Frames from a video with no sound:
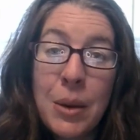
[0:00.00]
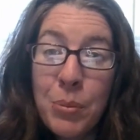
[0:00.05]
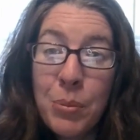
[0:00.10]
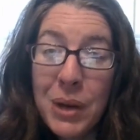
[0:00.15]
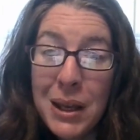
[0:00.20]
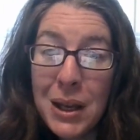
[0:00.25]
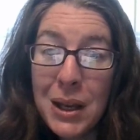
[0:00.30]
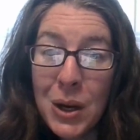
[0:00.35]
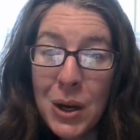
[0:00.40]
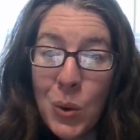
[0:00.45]

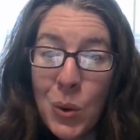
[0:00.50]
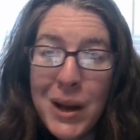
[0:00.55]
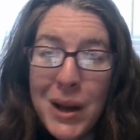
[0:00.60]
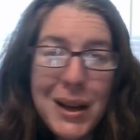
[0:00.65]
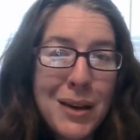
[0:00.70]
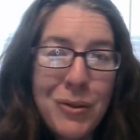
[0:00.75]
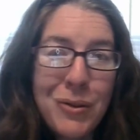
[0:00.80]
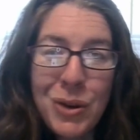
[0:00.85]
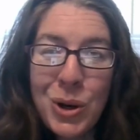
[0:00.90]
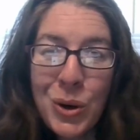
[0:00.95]
But you know what?
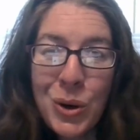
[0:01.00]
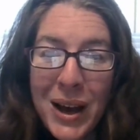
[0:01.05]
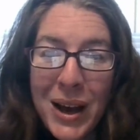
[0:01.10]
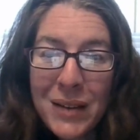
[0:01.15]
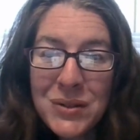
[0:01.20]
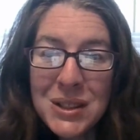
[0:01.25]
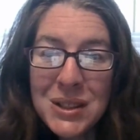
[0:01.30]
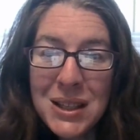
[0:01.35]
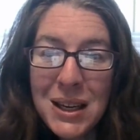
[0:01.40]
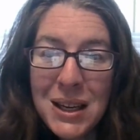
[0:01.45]
If you don't
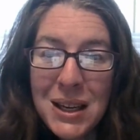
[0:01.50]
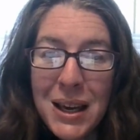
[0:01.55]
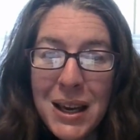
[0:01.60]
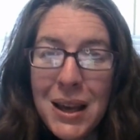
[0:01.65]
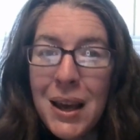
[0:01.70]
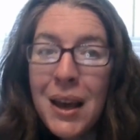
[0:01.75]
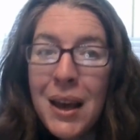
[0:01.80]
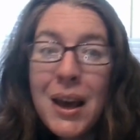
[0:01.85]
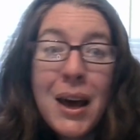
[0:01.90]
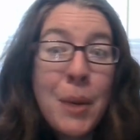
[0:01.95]
have ziti,
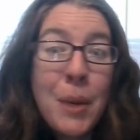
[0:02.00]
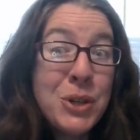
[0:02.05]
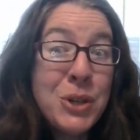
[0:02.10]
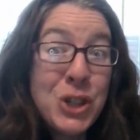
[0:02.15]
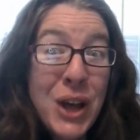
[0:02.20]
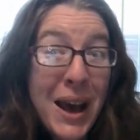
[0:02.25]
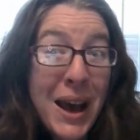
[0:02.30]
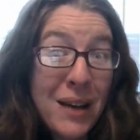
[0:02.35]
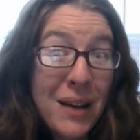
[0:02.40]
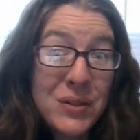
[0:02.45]
but
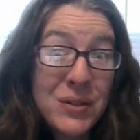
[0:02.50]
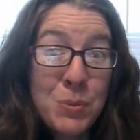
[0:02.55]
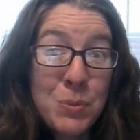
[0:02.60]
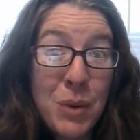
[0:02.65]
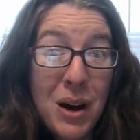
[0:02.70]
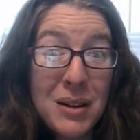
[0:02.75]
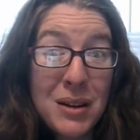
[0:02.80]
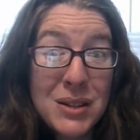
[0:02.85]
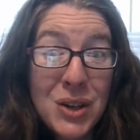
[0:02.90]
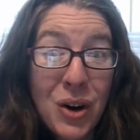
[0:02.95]
you have some
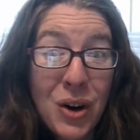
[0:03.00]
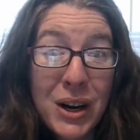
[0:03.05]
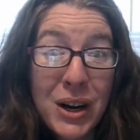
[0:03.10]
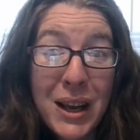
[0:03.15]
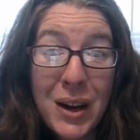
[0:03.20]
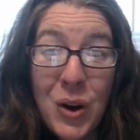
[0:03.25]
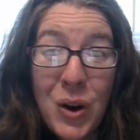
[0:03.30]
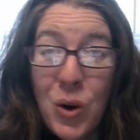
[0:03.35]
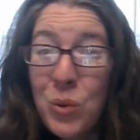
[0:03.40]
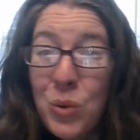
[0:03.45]
pasta already
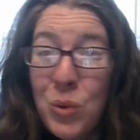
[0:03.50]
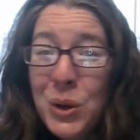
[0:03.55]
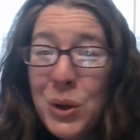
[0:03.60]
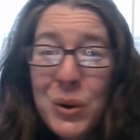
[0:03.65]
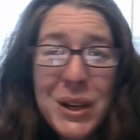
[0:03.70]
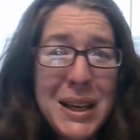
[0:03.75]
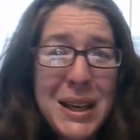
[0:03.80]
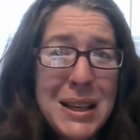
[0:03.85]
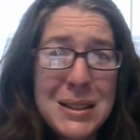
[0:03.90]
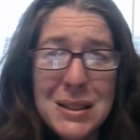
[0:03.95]
at home, you
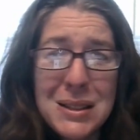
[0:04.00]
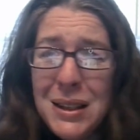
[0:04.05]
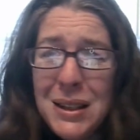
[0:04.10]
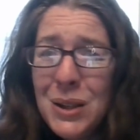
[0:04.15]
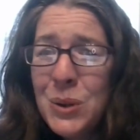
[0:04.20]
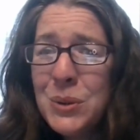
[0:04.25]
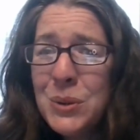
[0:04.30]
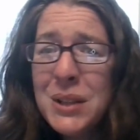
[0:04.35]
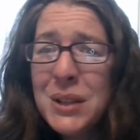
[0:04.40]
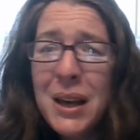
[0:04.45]
could easily
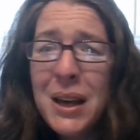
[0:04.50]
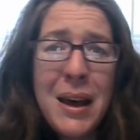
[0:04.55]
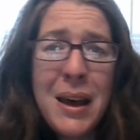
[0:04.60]
use